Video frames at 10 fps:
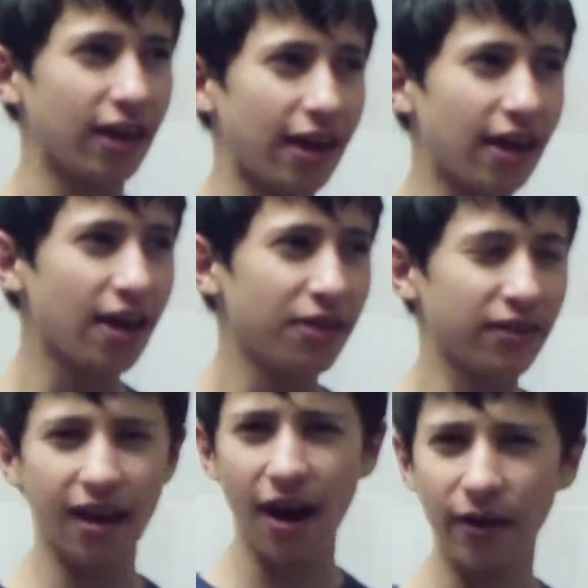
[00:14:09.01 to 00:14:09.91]
like the
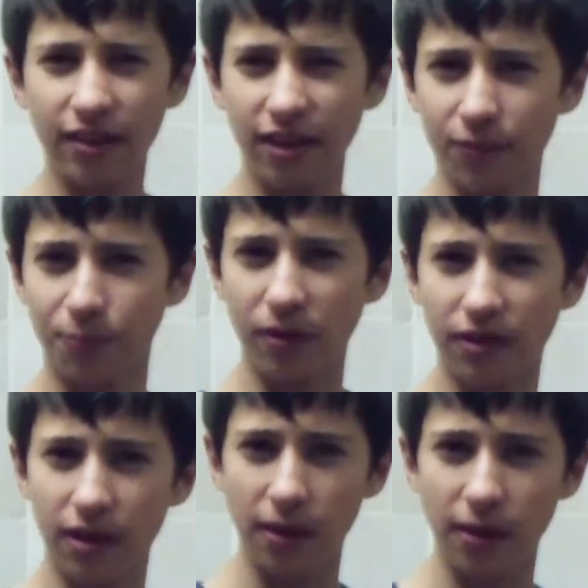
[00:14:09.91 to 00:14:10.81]
character is
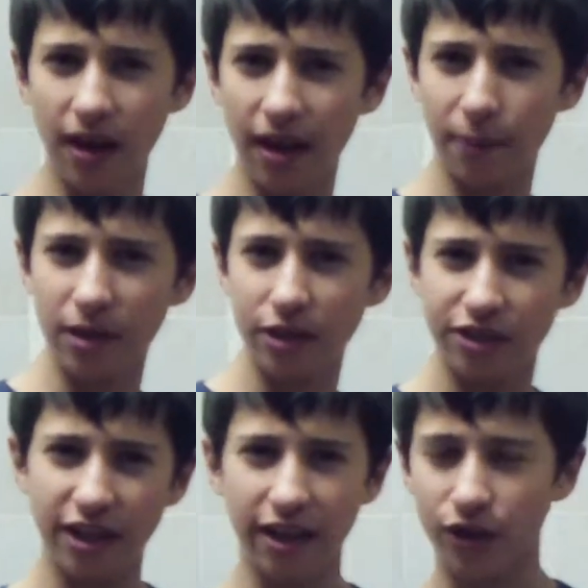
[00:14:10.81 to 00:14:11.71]
busy like being
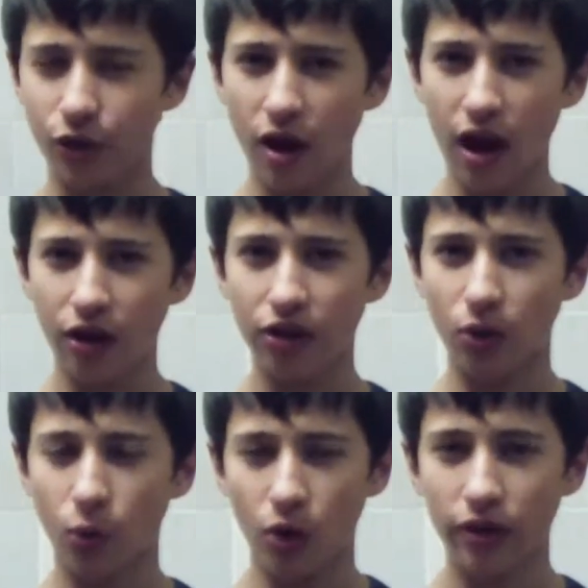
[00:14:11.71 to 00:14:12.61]
shaken around in the
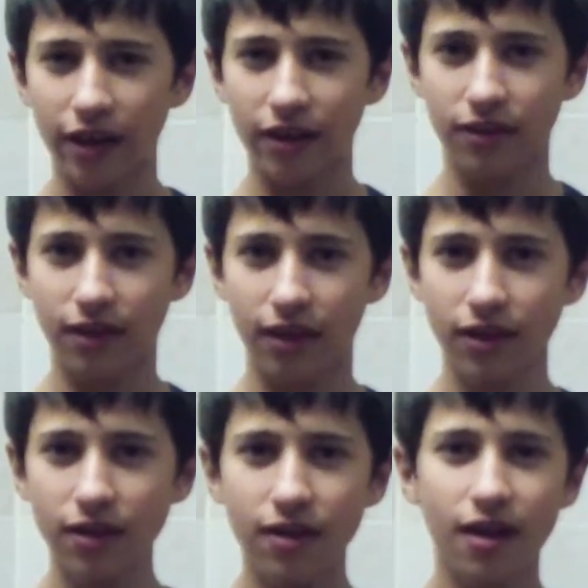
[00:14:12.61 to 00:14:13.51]
world that he's
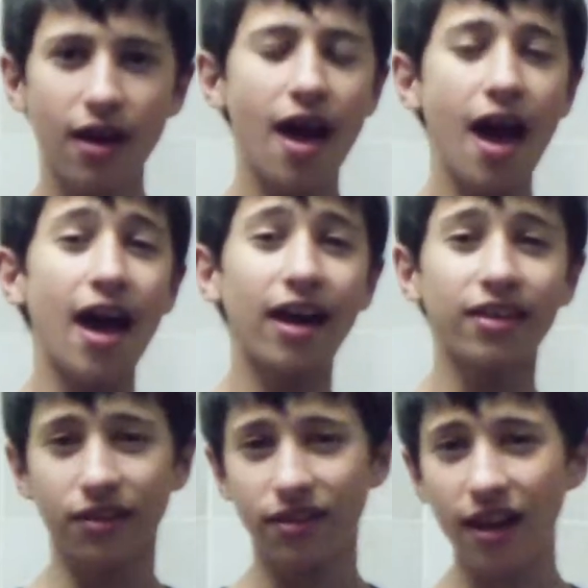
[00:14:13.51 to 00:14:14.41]
in. And
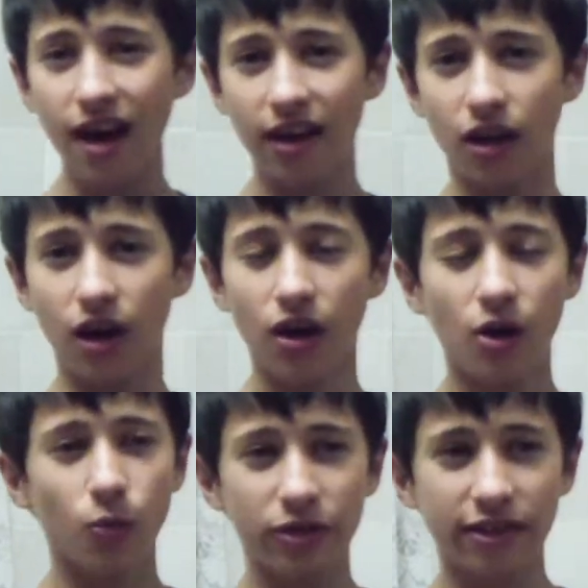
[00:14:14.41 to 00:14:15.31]
a slider,
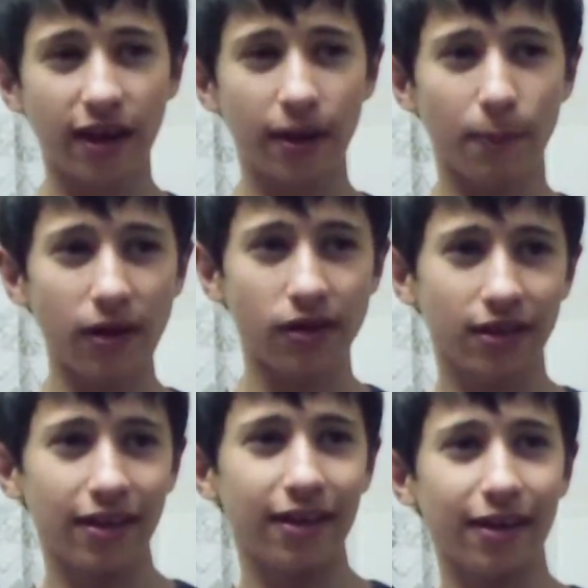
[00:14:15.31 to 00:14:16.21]
which can
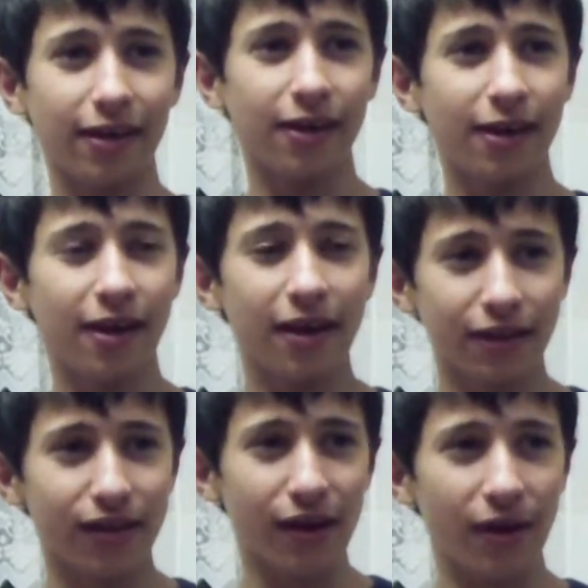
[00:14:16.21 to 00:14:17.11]
basically it's
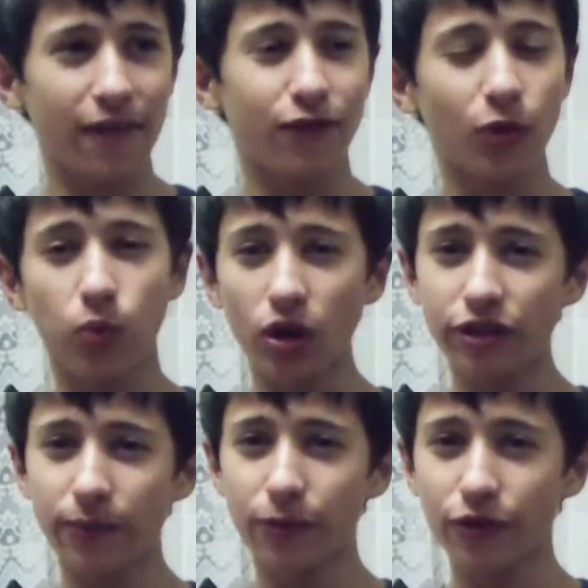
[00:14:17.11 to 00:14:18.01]
like if you watch
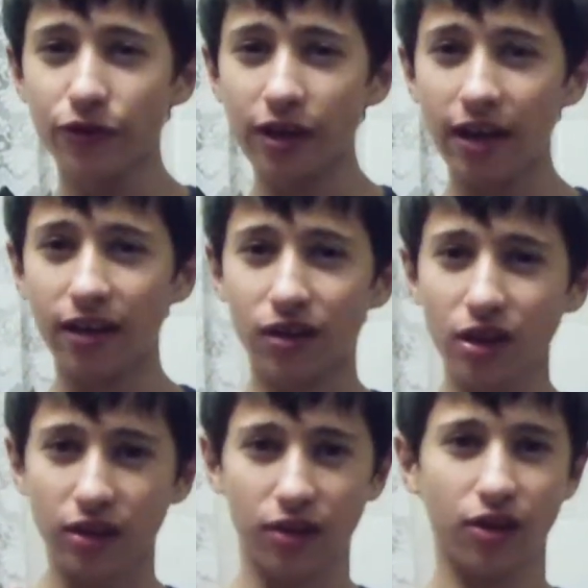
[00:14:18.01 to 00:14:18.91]
a movie and it starts